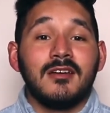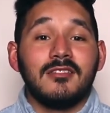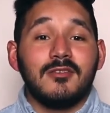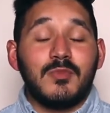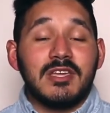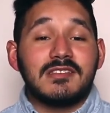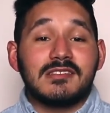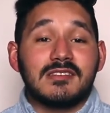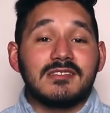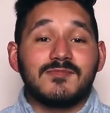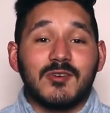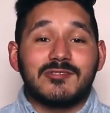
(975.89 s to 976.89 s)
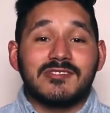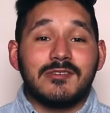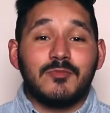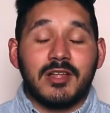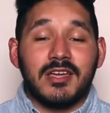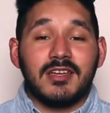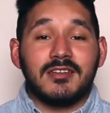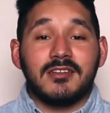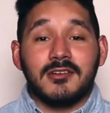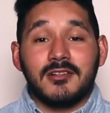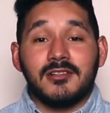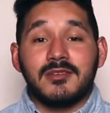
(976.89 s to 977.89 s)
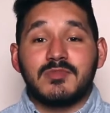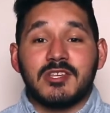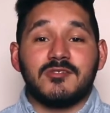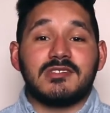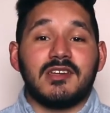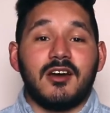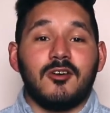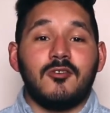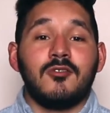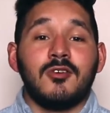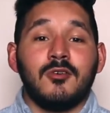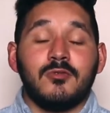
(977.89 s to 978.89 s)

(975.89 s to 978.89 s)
The piece is mostly played in a calypso style,